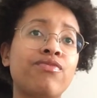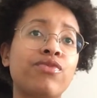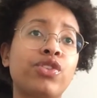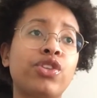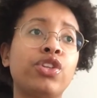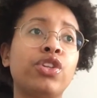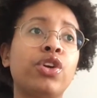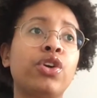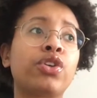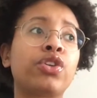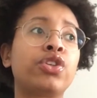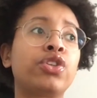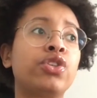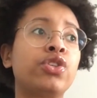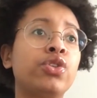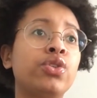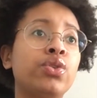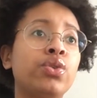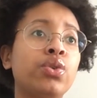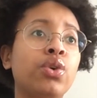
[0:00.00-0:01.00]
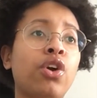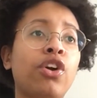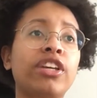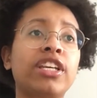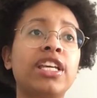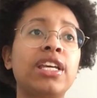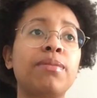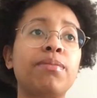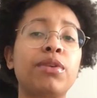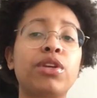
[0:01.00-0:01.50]
you are
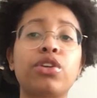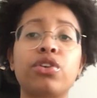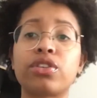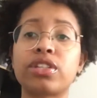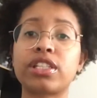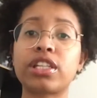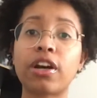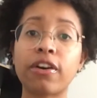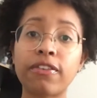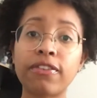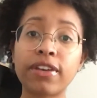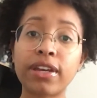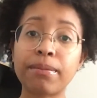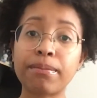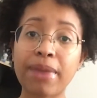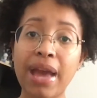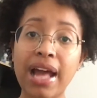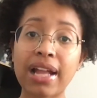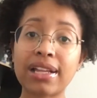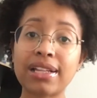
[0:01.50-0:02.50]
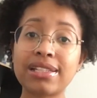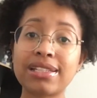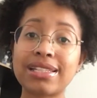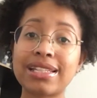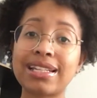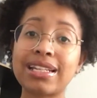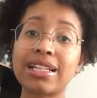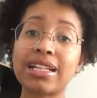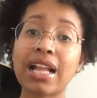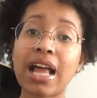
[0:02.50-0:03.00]
keeping yourself balanced
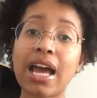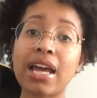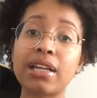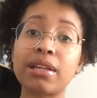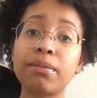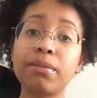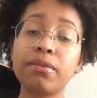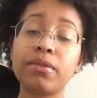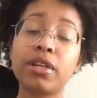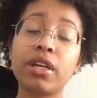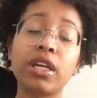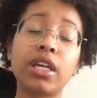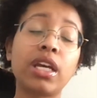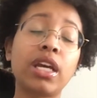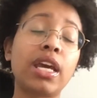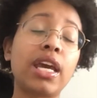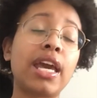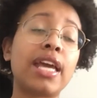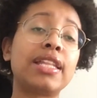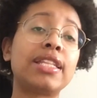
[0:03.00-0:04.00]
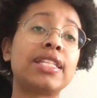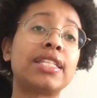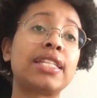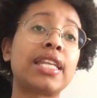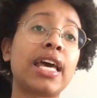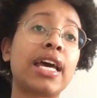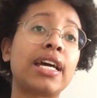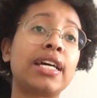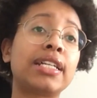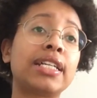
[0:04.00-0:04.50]
and aligned,
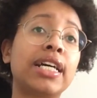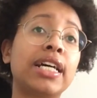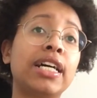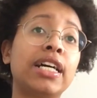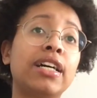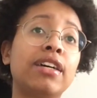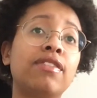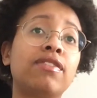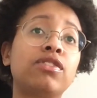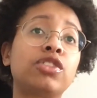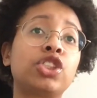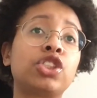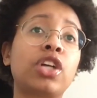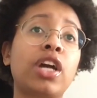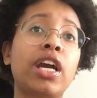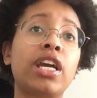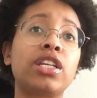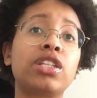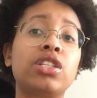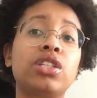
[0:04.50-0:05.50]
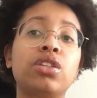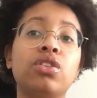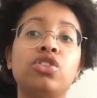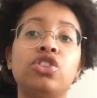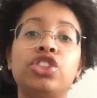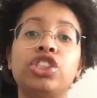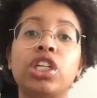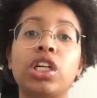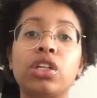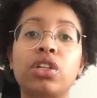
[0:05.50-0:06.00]
instead of trying to
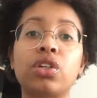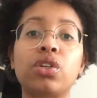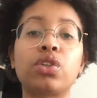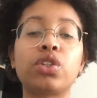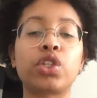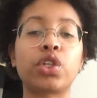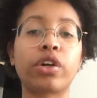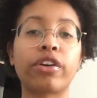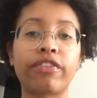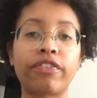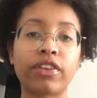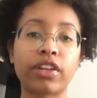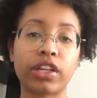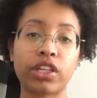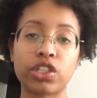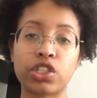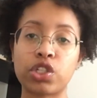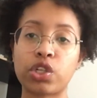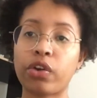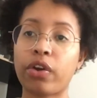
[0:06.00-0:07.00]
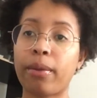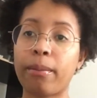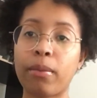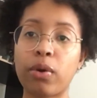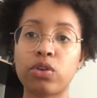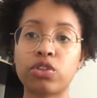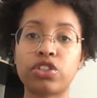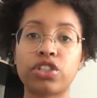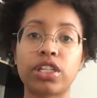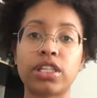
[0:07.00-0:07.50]
juggle your feelings, your
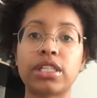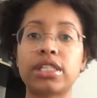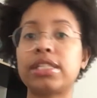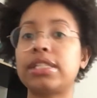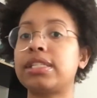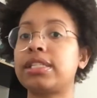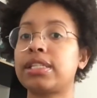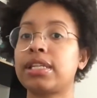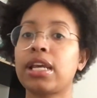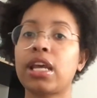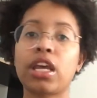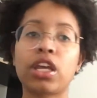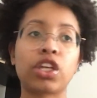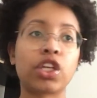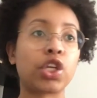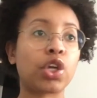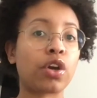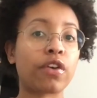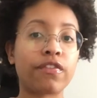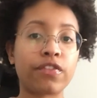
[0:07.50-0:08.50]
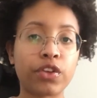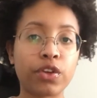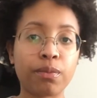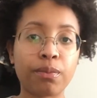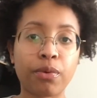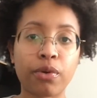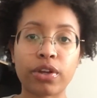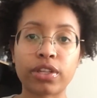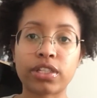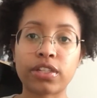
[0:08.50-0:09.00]
emotions, your
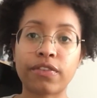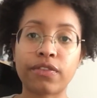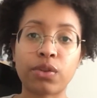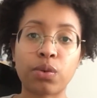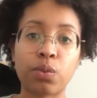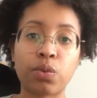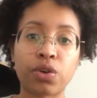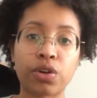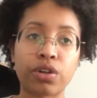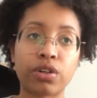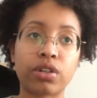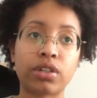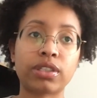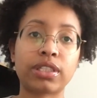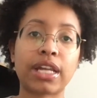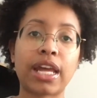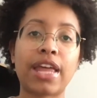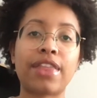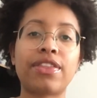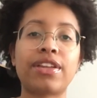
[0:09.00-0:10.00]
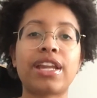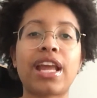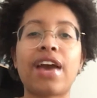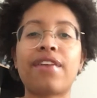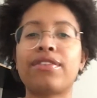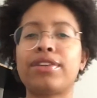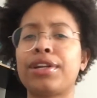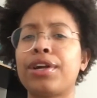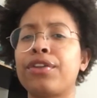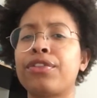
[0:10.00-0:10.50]
viewpoints of the world, and then
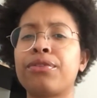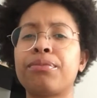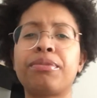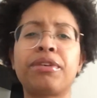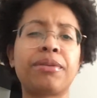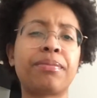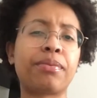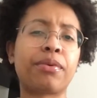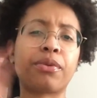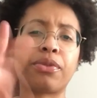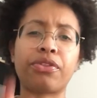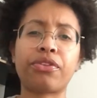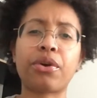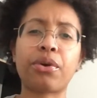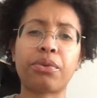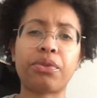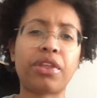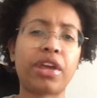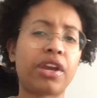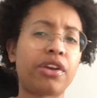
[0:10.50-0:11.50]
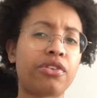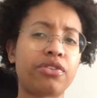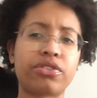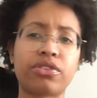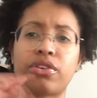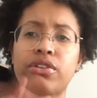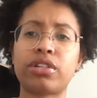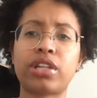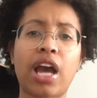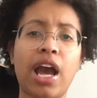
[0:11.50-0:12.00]
having other people throw theirs
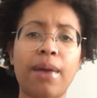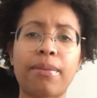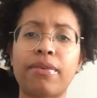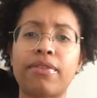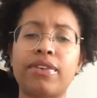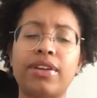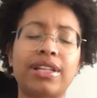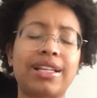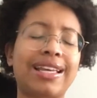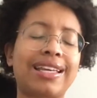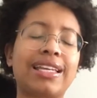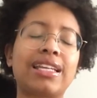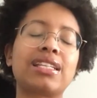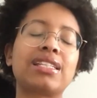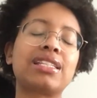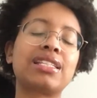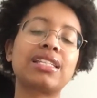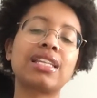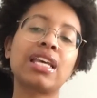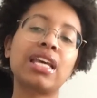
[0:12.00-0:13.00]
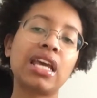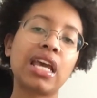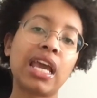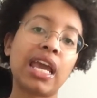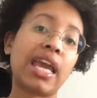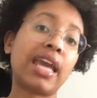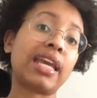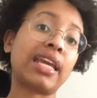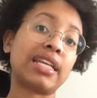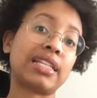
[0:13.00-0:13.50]
on top of it. Like
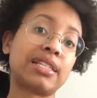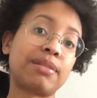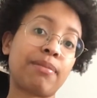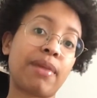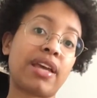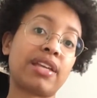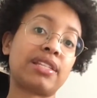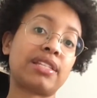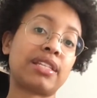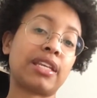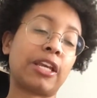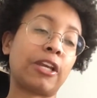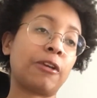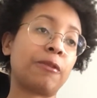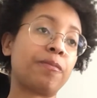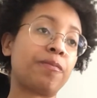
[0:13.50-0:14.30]
it gets messy.